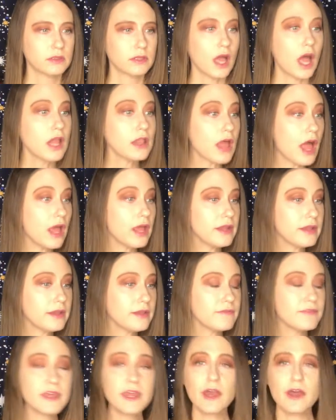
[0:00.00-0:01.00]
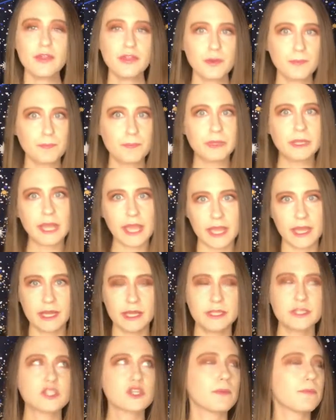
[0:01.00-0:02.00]
A lot of the other
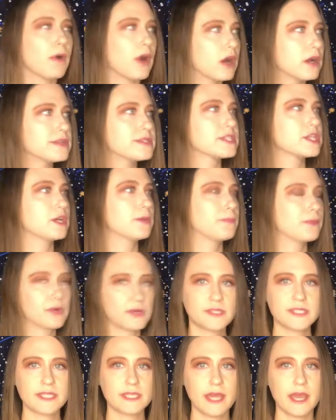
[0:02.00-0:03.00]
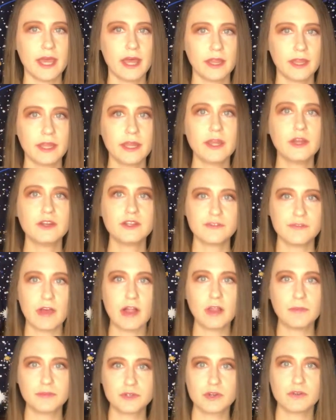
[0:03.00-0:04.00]
planets or parts of your personality are
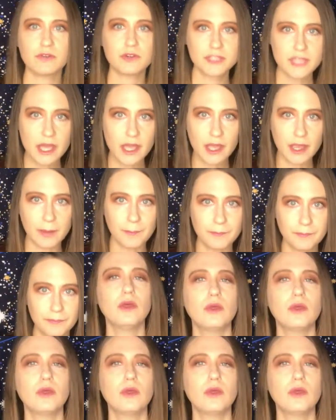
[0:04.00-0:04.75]
developed over time.